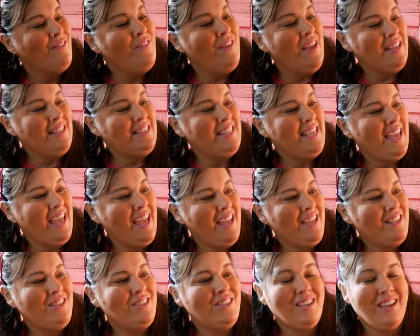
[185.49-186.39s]

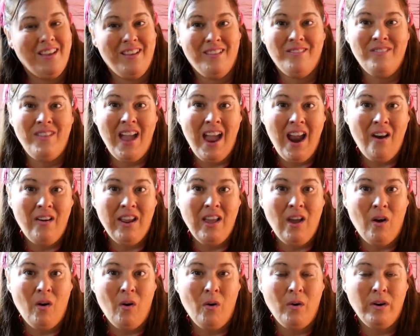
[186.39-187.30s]
Vintage.
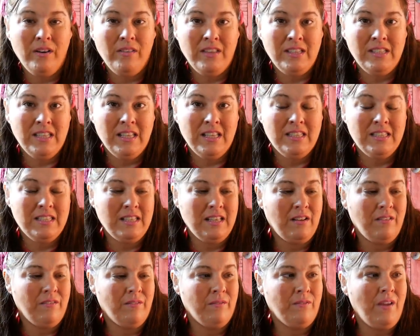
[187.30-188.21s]
Very old. This is
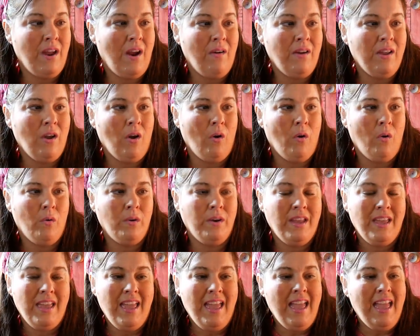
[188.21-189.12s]
very
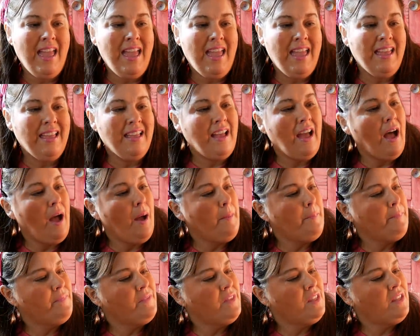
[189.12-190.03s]
old
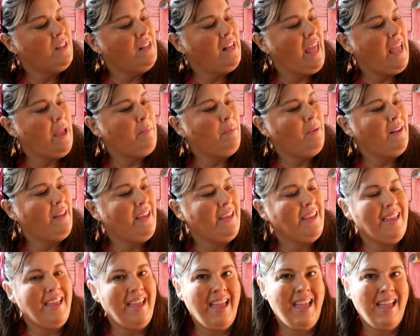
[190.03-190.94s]
um,
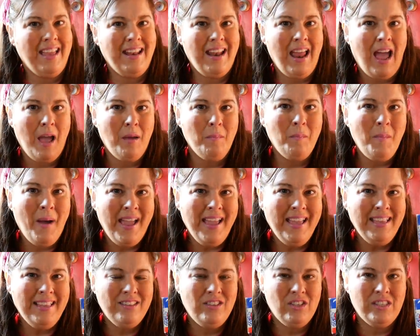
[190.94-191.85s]
labeling. And I
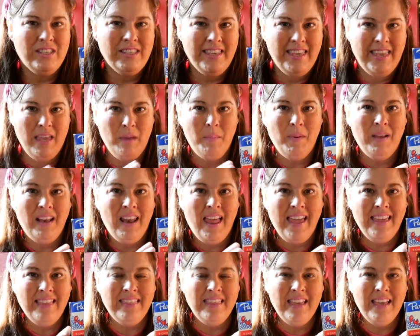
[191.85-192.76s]
might just keep it
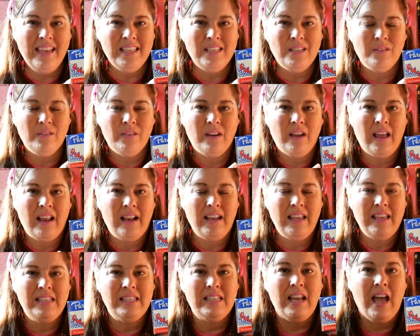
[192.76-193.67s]
like this, at
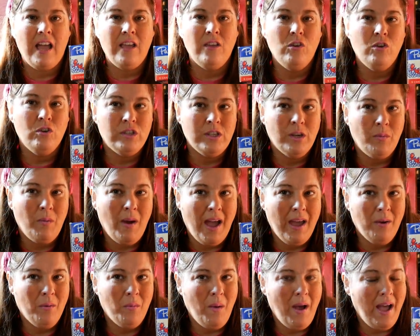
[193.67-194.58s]
least not use it
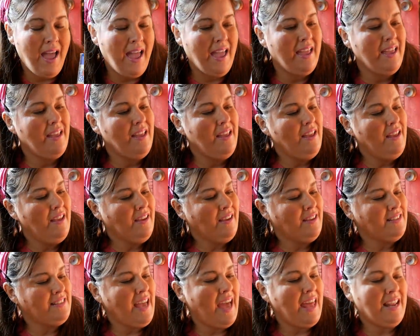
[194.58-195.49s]
right away,
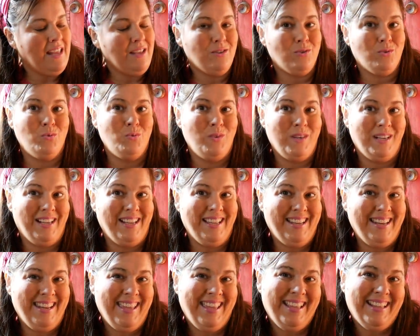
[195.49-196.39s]
because that is really
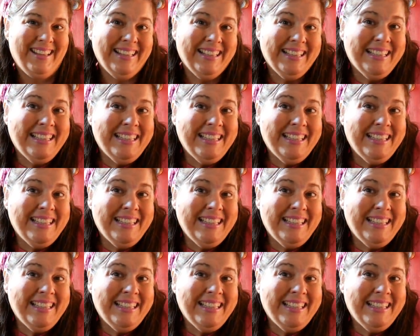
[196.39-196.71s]
neat.